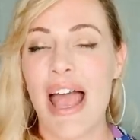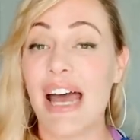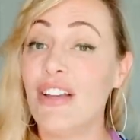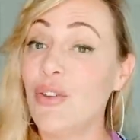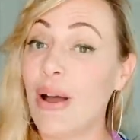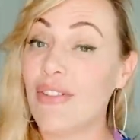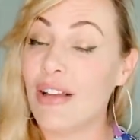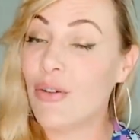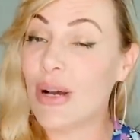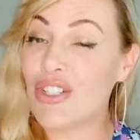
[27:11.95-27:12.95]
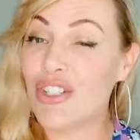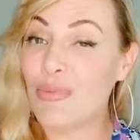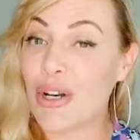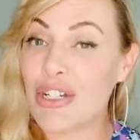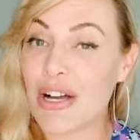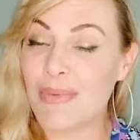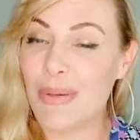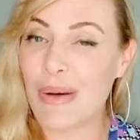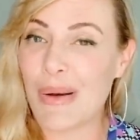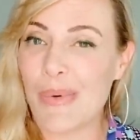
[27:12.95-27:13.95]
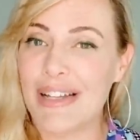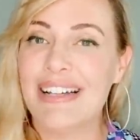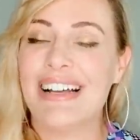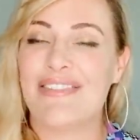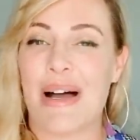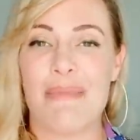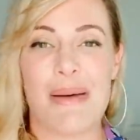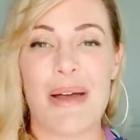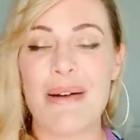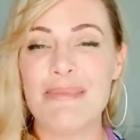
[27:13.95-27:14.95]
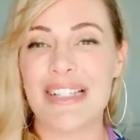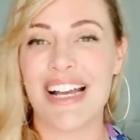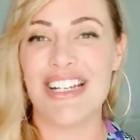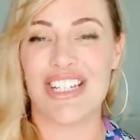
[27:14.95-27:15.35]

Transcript: And if you have a love question, want to talk to me one-on-one, -on -one, find me on my website,